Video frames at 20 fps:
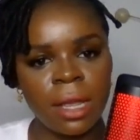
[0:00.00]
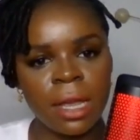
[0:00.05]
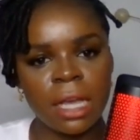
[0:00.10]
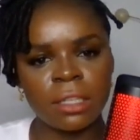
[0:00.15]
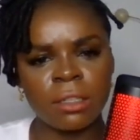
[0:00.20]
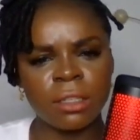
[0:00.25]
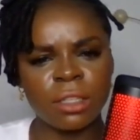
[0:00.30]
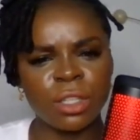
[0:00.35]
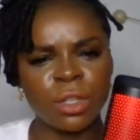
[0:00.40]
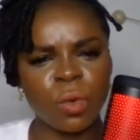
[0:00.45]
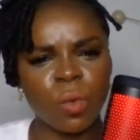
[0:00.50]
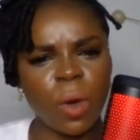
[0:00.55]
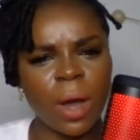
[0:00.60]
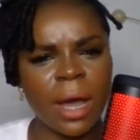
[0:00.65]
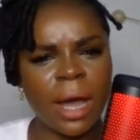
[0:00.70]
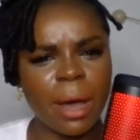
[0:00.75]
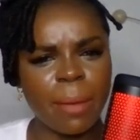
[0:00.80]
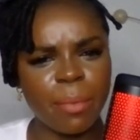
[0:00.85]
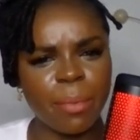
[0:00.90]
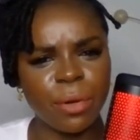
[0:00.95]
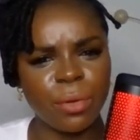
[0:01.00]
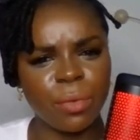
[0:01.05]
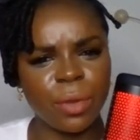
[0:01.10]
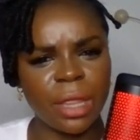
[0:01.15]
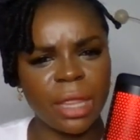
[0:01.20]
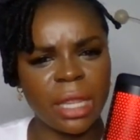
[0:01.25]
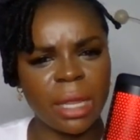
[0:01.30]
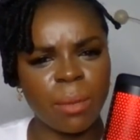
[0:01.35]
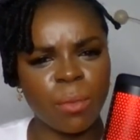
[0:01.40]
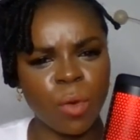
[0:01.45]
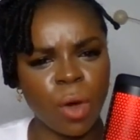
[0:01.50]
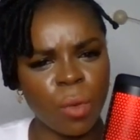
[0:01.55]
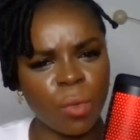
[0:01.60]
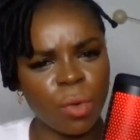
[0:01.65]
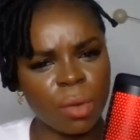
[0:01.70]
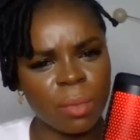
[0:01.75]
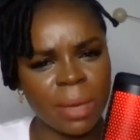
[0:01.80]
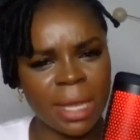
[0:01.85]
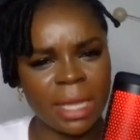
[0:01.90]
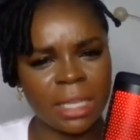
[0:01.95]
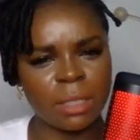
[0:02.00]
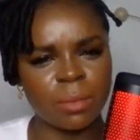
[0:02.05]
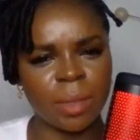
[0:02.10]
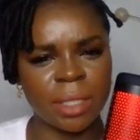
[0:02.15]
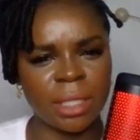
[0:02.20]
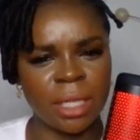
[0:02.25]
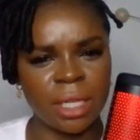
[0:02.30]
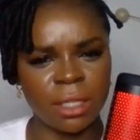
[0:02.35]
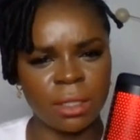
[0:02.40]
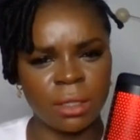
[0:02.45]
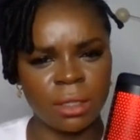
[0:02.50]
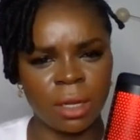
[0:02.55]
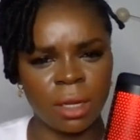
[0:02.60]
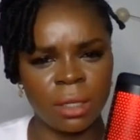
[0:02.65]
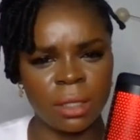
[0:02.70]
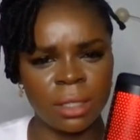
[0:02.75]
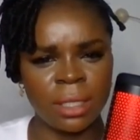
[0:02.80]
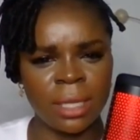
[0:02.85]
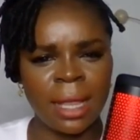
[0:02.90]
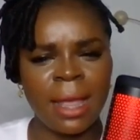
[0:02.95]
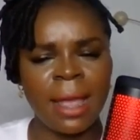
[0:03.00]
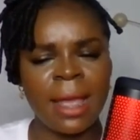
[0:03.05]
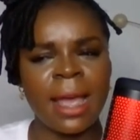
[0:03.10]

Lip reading: As well, so what happened with them, what were my expectations,